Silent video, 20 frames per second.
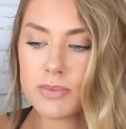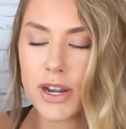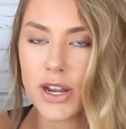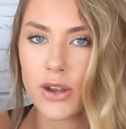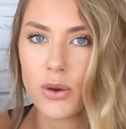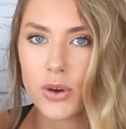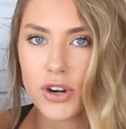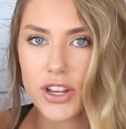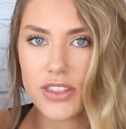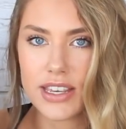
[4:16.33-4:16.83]
but
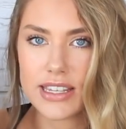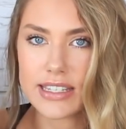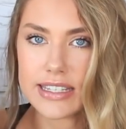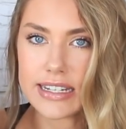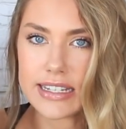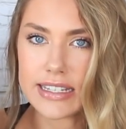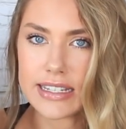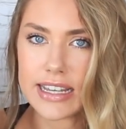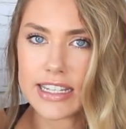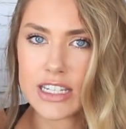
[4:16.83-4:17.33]
I ordered these
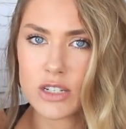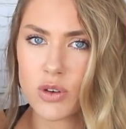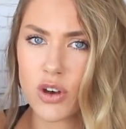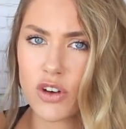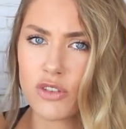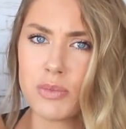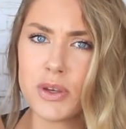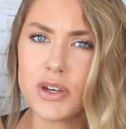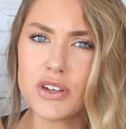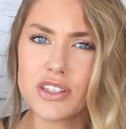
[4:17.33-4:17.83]
in a size
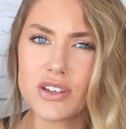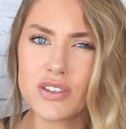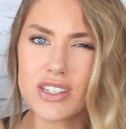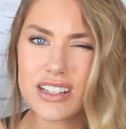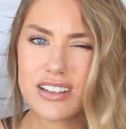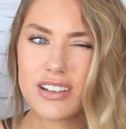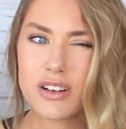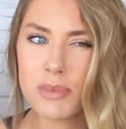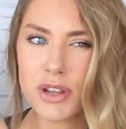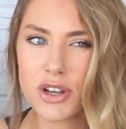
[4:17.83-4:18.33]
12 because I
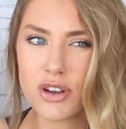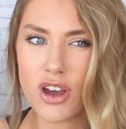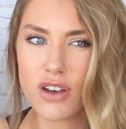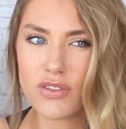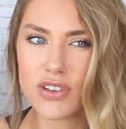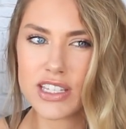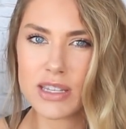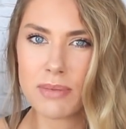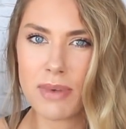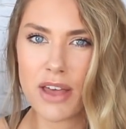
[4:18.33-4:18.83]
was a little bit
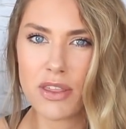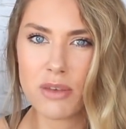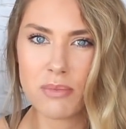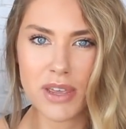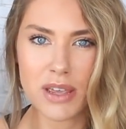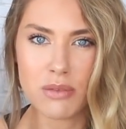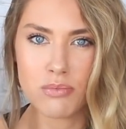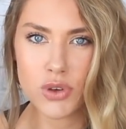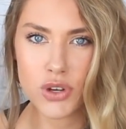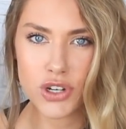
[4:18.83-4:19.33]
nervous about them
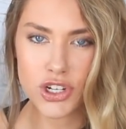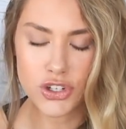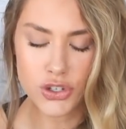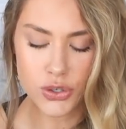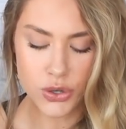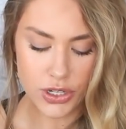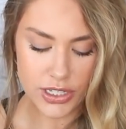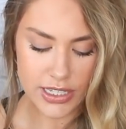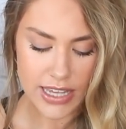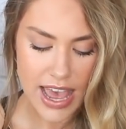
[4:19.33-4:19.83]
being booty
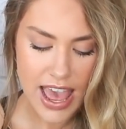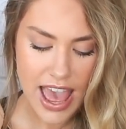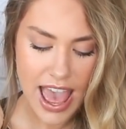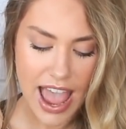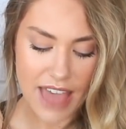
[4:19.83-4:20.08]
shorts